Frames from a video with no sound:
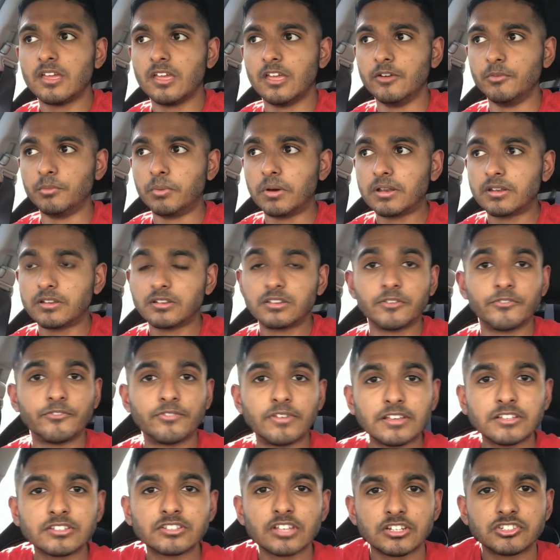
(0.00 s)
it went, the
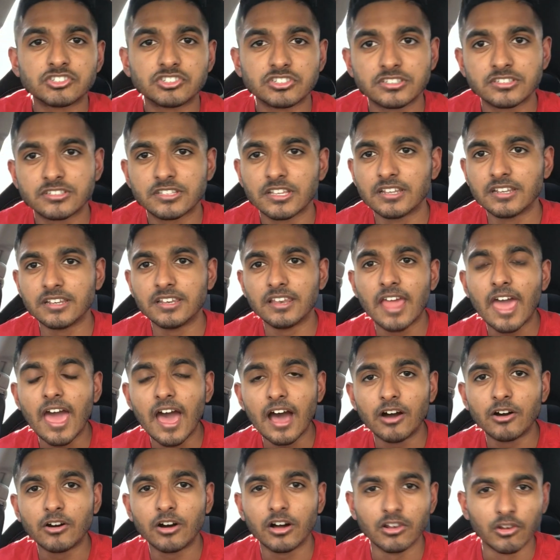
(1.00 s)
things I just said
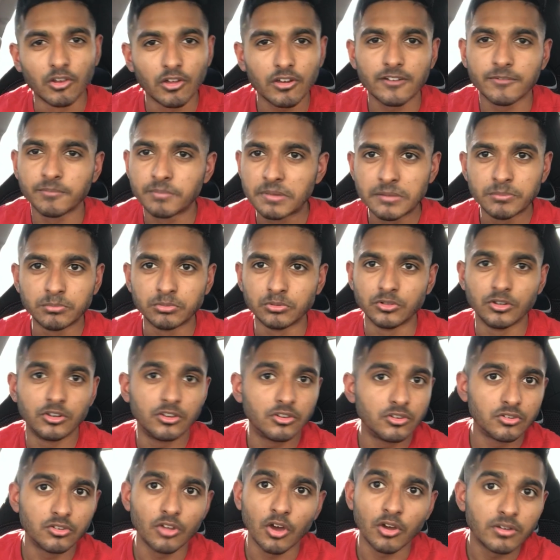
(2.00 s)
now, a lot of people
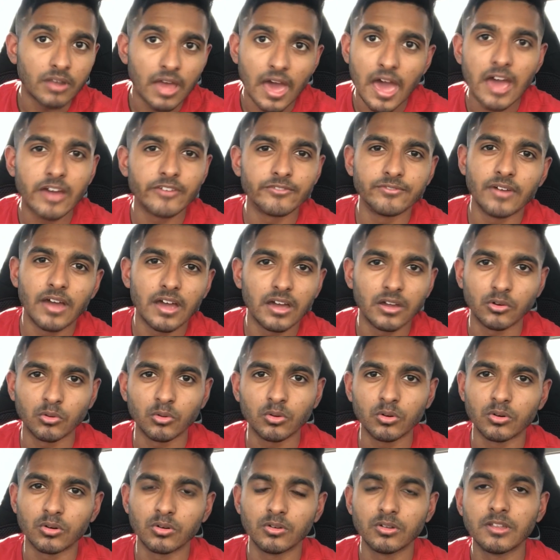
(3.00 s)
don't have at
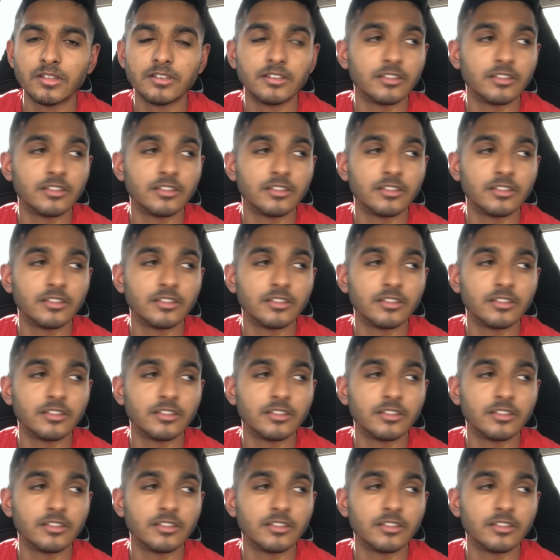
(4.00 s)
all.